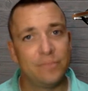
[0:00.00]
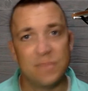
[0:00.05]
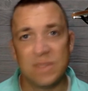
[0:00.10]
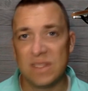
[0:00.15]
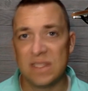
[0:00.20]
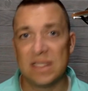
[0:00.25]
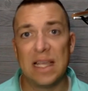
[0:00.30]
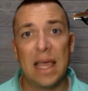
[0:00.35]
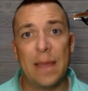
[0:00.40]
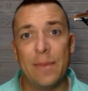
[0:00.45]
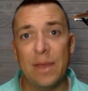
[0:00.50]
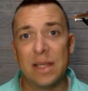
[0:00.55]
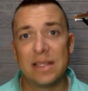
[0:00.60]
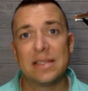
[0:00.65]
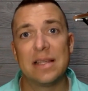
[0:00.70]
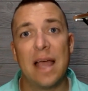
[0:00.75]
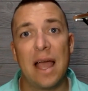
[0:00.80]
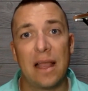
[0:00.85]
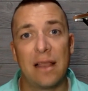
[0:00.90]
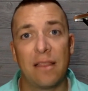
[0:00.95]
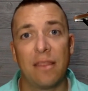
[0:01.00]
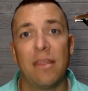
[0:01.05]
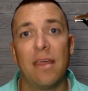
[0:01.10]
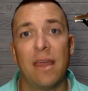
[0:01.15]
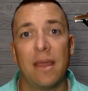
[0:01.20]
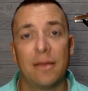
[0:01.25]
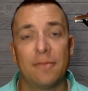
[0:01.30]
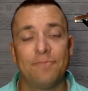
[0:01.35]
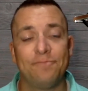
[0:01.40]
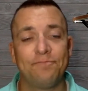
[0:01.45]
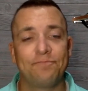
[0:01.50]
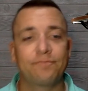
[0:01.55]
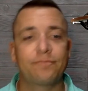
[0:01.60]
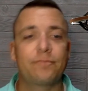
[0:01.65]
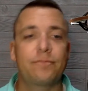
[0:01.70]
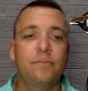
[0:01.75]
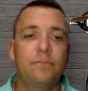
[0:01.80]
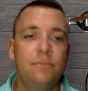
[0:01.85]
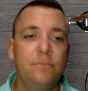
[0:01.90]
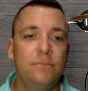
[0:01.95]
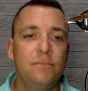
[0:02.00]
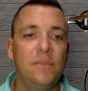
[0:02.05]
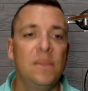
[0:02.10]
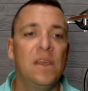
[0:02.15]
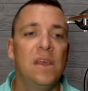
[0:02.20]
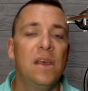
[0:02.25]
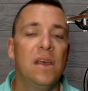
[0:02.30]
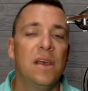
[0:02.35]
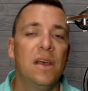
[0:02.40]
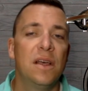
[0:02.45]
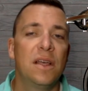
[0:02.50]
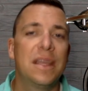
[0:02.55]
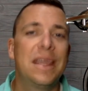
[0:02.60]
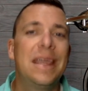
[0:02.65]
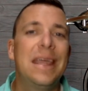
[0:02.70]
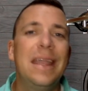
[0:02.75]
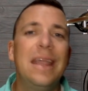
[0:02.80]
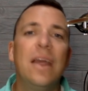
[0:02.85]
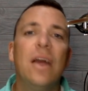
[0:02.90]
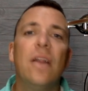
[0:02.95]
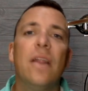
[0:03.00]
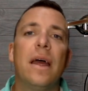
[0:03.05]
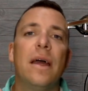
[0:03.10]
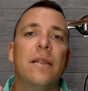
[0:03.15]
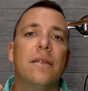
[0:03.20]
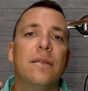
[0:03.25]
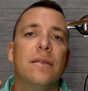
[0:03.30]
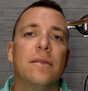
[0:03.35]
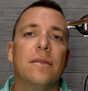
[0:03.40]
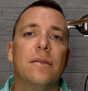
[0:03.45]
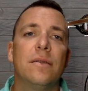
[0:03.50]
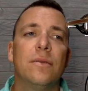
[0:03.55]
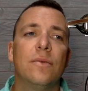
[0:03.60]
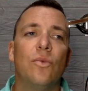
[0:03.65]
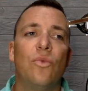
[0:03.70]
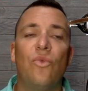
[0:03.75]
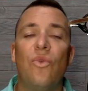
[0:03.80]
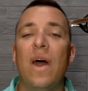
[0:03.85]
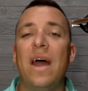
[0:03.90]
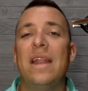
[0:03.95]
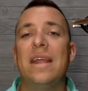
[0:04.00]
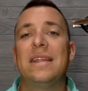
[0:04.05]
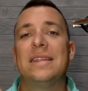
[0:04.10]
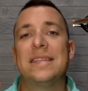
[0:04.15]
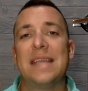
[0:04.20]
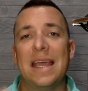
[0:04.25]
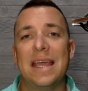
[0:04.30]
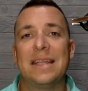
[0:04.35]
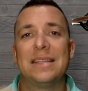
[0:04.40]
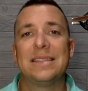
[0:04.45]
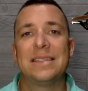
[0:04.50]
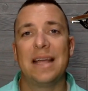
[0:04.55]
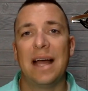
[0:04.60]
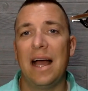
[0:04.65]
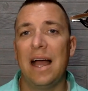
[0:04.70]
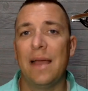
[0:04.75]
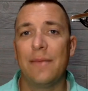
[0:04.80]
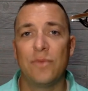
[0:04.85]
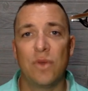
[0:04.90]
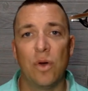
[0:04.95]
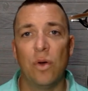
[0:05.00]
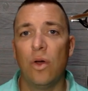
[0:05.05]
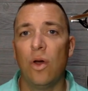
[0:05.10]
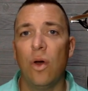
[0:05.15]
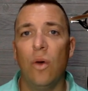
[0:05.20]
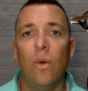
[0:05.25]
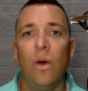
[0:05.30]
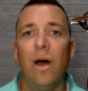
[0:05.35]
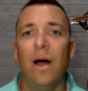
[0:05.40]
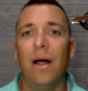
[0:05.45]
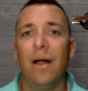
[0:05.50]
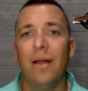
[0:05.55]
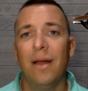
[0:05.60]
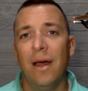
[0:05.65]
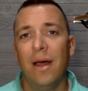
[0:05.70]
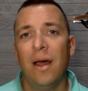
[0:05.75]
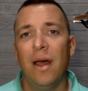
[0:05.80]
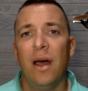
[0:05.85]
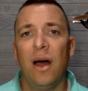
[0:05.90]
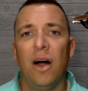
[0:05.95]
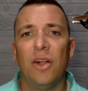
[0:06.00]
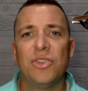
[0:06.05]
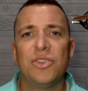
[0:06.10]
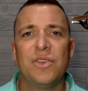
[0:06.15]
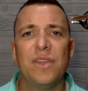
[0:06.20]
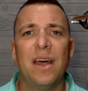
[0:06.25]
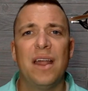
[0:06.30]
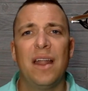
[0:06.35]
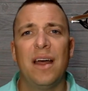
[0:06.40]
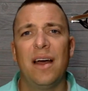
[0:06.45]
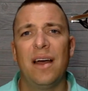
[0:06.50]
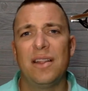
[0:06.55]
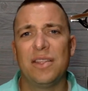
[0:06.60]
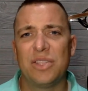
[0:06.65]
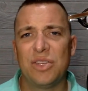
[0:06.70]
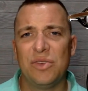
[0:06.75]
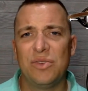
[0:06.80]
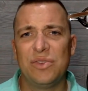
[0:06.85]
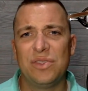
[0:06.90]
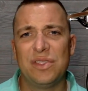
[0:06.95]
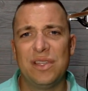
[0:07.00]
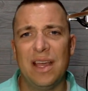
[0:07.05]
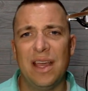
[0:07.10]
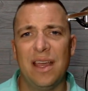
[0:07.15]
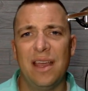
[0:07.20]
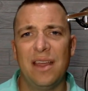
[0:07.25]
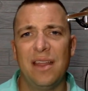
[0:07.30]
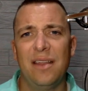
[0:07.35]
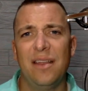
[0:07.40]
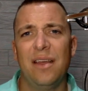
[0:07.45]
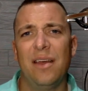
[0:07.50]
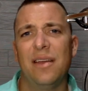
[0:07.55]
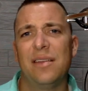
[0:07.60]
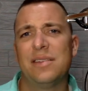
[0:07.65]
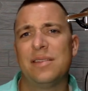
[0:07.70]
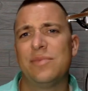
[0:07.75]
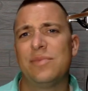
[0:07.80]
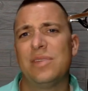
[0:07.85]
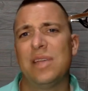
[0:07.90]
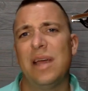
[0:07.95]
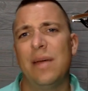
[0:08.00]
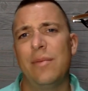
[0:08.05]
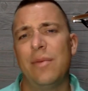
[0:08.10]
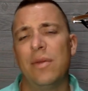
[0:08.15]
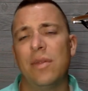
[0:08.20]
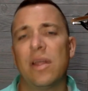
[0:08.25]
Same exact thing. Getting all that ready takes time. Don't go, well, I'll do that uh, Tuesday in uh, September.